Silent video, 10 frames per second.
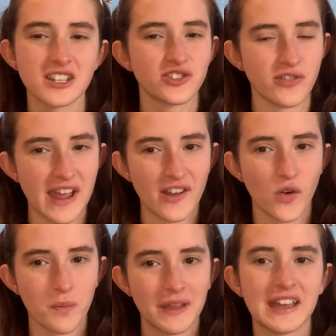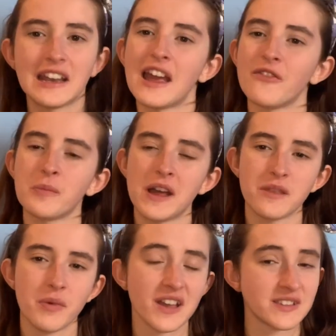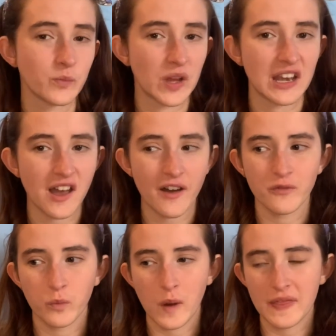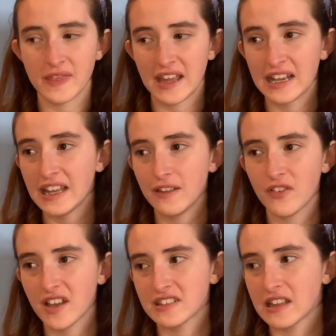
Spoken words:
trail being left by the person we love when they leave us,